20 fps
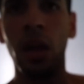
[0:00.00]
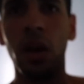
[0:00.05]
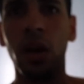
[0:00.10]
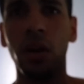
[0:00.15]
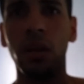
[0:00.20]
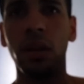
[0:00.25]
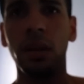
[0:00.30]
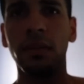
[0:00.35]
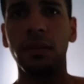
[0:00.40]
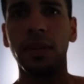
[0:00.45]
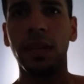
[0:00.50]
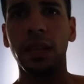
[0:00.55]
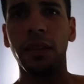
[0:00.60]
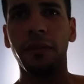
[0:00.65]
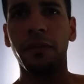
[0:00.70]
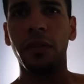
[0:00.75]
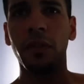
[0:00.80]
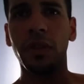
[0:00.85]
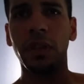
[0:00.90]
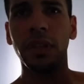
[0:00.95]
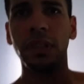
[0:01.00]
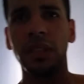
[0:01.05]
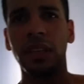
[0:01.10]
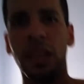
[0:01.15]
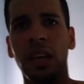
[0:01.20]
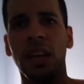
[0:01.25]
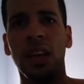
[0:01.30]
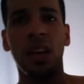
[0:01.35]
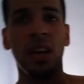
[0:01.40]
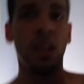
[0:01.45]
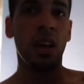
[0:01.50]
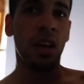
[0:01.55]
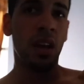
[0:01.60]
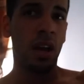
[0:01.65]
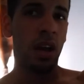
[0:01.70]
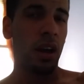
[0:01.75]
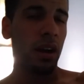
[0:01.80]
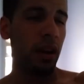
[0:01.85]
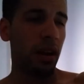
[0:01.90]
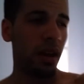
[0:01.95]
hold on, I just got the focus. All
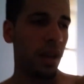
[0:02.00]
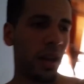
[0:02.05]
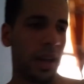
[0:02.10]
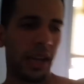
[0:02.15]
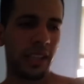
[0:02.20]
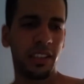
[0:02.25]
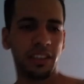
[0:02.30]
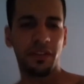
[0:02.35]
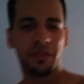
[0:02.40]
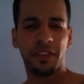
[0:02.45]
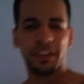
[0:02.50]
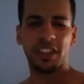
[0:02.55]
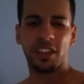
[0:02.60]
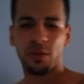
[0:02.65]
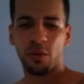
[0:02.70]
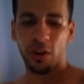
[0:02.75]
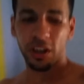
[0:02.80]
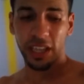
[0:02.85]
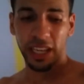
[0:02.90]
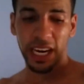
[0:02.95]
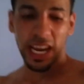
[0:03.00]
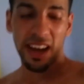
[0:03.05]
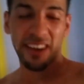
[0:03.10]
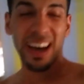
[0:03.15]
right, I just finished working out.